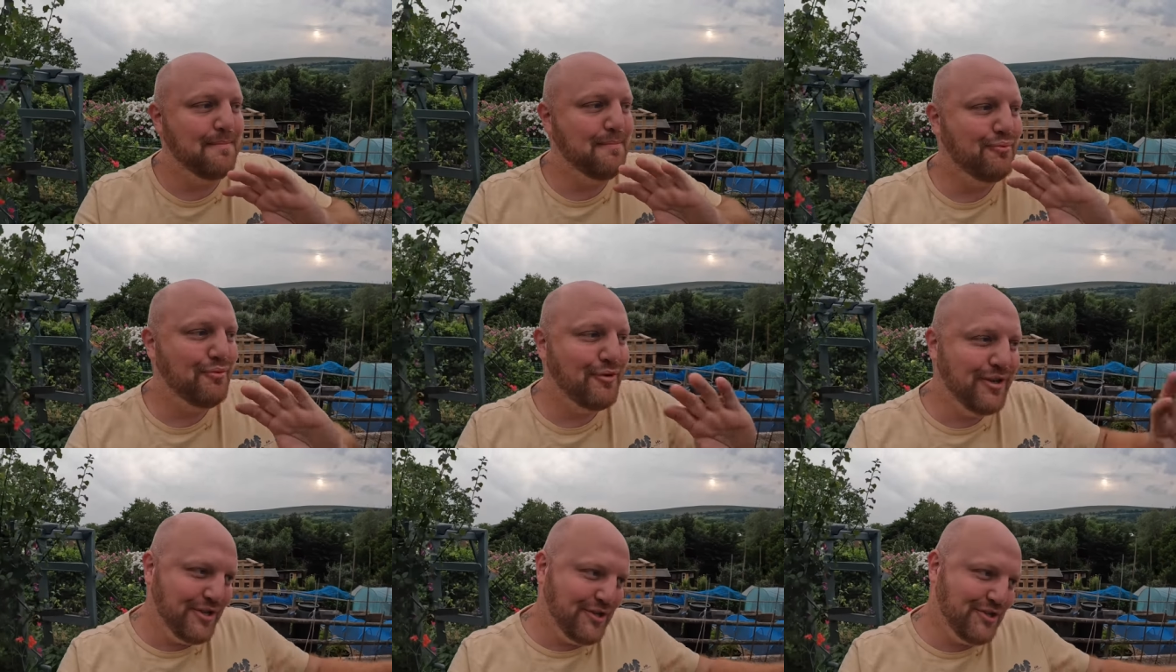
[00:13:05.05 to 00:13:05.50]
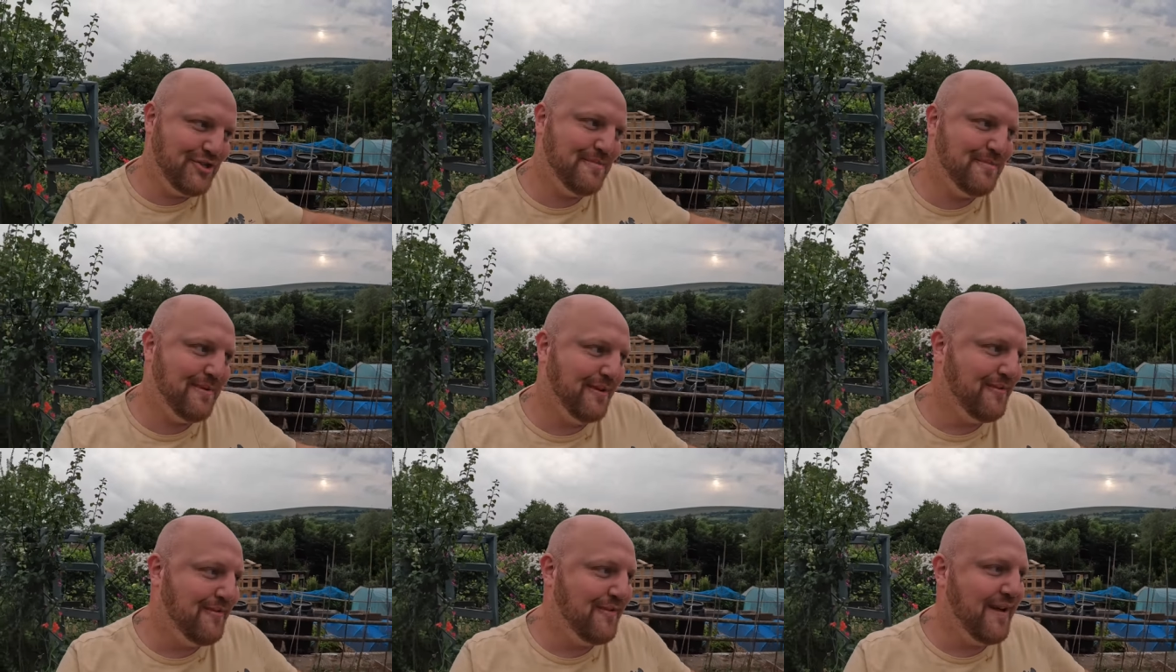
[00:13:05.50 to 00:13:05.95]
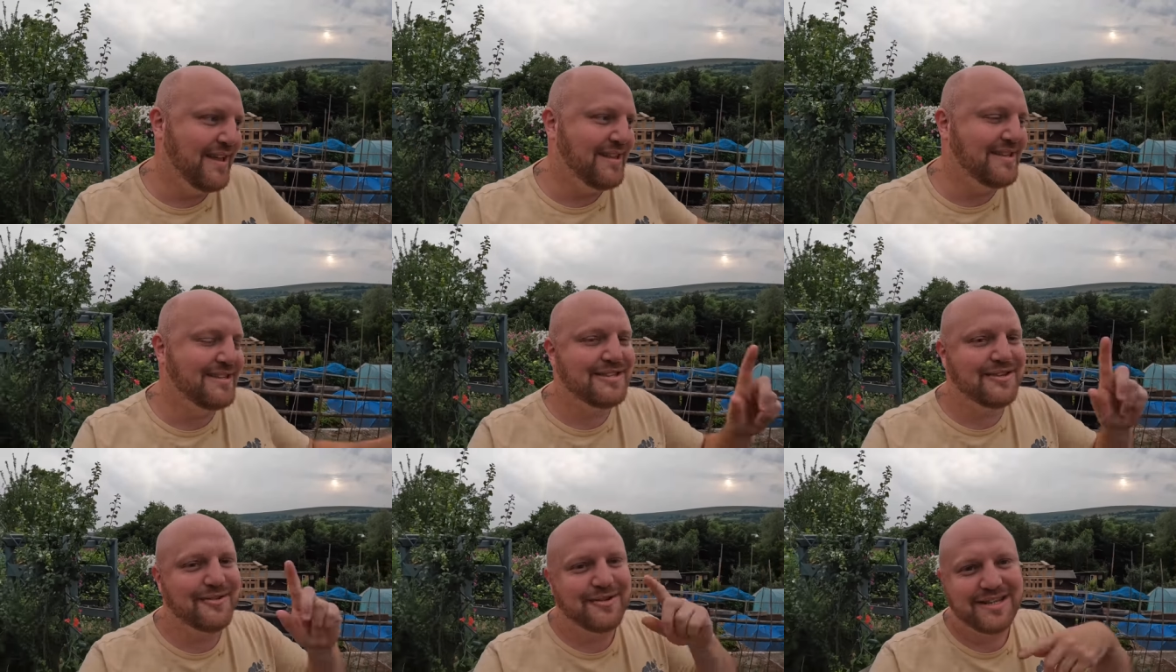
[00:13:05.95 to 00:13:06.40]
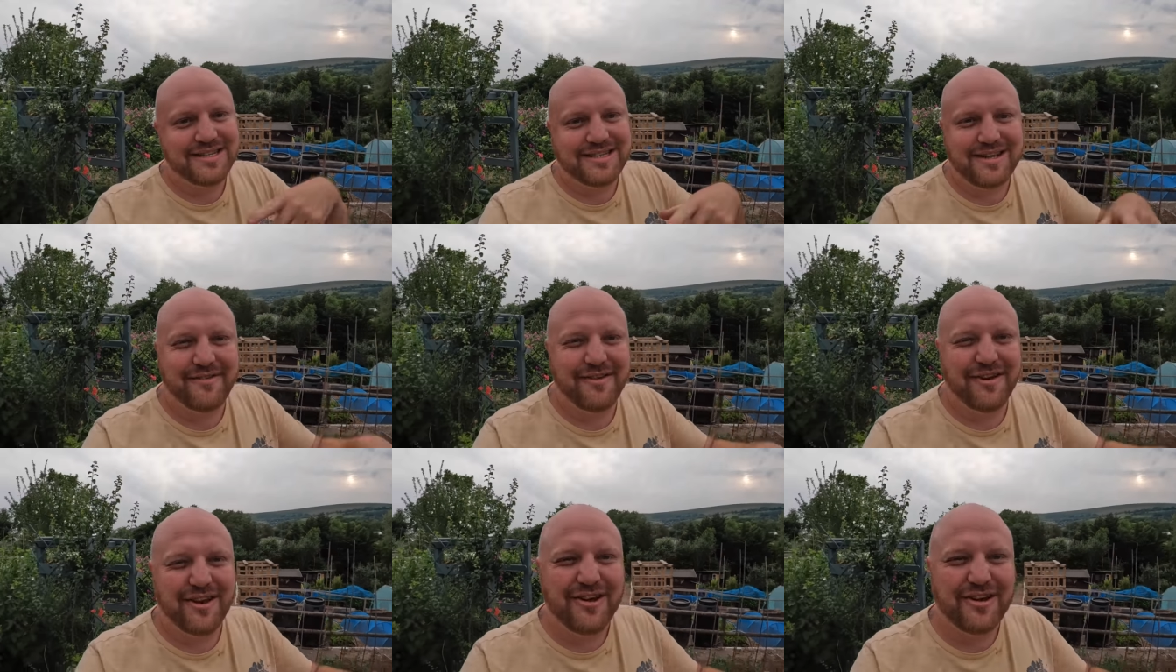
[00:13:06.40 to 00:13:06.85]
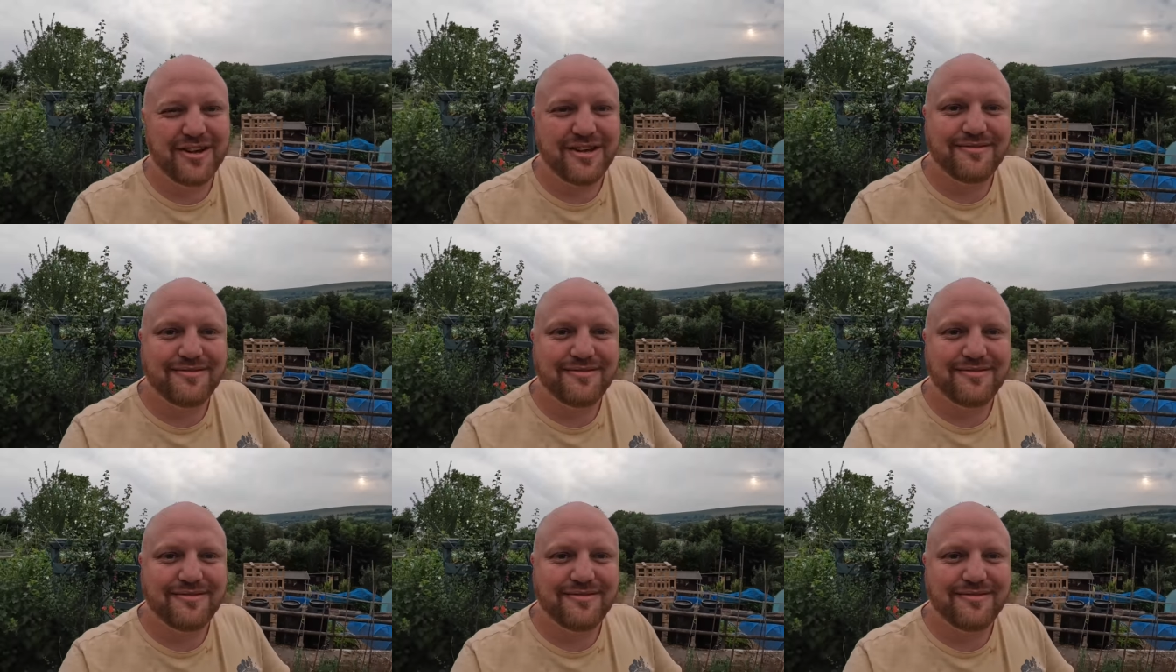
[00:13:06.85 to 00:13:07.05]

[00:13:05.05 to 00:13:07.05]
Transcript: breach in my fence, so let's have a look.